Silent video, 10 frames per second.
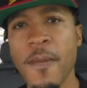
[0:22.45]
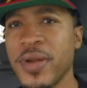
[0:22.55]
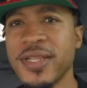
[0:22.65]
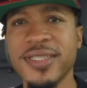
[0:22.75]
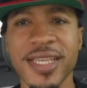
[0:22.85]

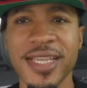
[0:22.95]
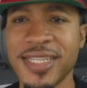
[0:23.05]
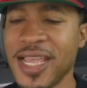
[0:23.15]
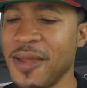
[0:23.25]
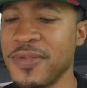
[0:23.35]
but at the same
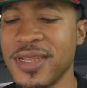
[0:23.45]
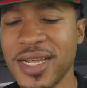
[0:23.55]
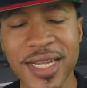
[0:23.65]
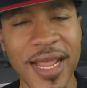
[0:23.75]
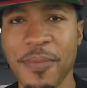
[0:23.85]
time,
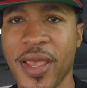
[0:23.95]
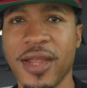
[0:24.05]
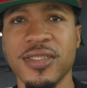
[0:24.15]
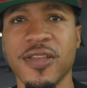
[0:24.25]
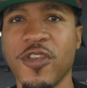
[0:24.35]
none of that
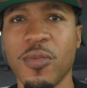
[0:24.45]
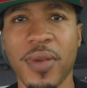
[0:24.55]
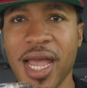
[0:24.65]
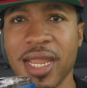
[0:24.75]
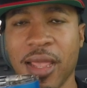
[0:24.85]
matters if your
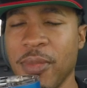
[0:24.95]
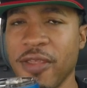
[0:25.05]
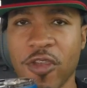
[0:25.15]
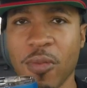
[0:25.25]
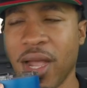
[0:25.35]

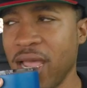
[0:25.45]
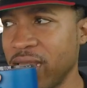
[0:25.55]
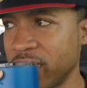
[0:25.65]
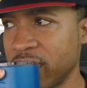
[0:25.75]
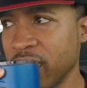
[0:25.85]

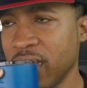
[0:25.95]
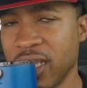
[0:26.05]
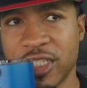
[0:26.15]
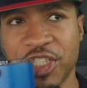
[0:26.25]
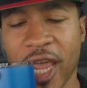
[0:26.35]
mind is
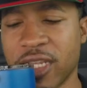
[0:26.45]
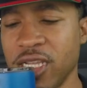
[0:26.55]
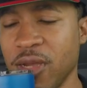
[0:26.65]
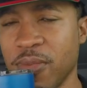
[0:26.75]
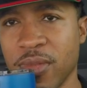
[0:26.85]
jacked
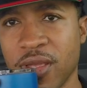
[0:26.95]
up.